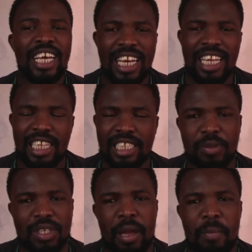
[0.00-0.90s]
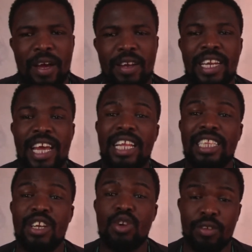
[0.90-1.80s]
click the subscribe button and
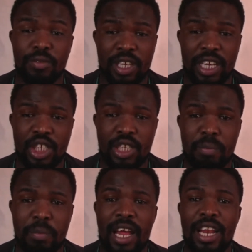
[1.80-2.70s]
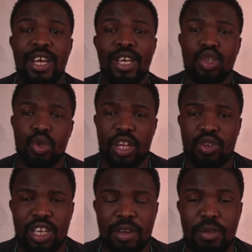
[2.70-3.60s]
the notification bell so that
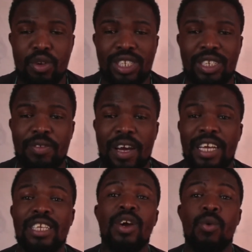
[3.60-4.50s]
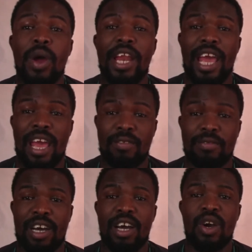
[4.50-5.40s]
you can be notified
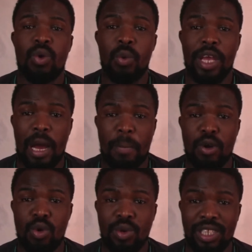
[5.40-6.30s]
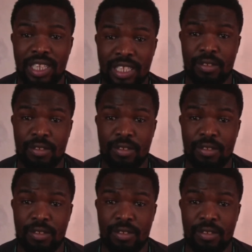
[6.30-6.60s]
whenever we upload these